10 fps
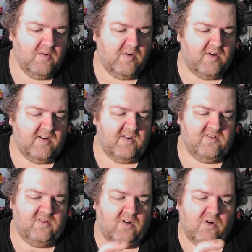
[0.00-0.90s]
where
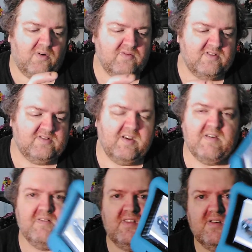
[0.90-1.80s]
it's gold instead
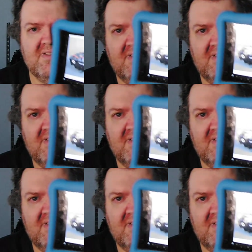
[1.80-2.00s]
of the